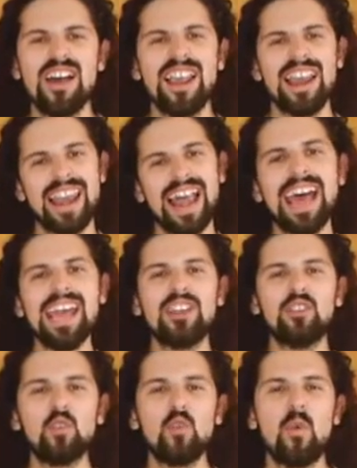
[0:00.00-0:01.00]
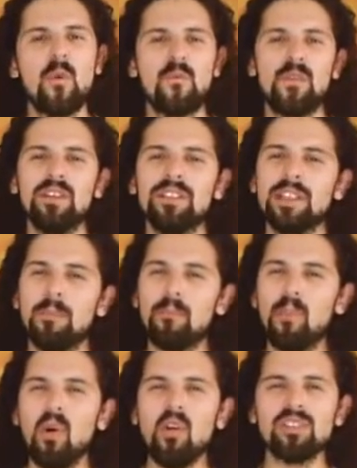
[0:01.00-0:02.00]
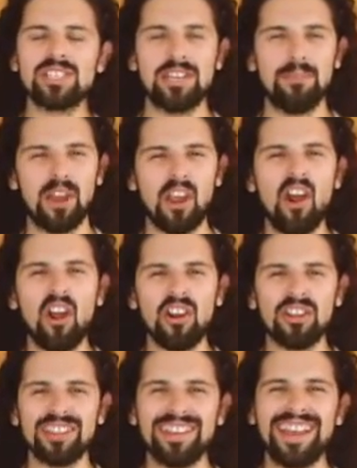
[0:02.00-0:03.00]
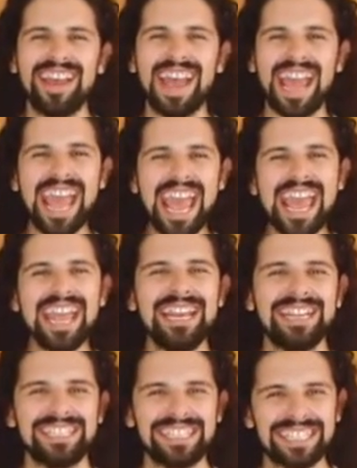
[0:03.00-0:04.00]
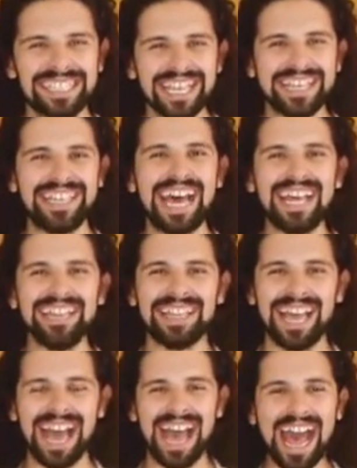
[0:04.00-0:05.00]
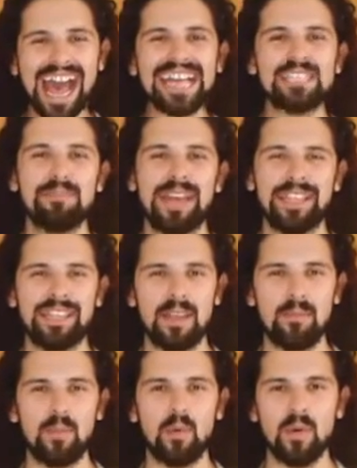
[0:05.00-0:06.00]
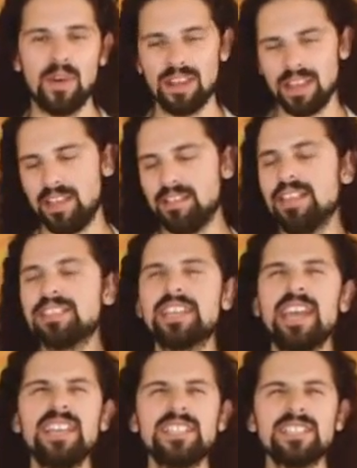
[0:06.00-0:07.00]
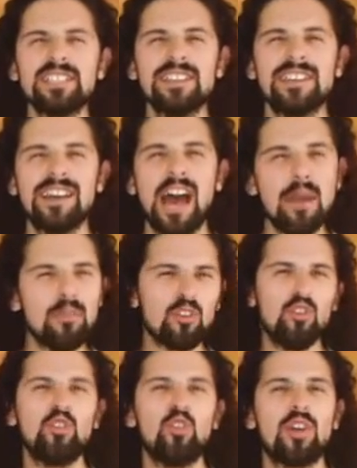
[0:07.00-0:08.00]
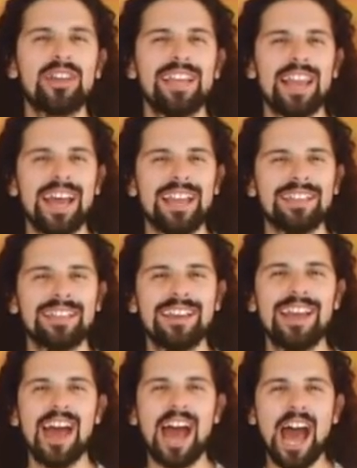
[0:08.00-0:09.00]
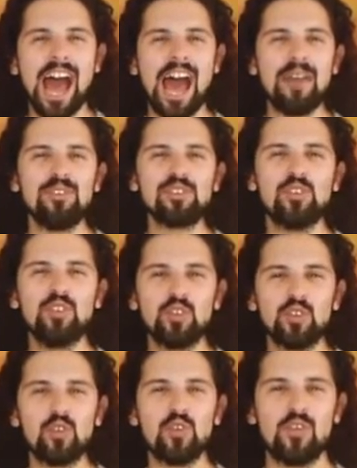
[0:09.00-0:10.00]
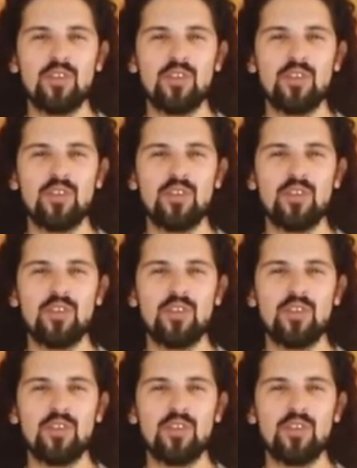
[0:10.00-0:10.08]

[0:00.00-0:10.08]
like to feel the pulse in my heart and set that as my tempo? In this case, I'm not going to look at the light. I'm just going to do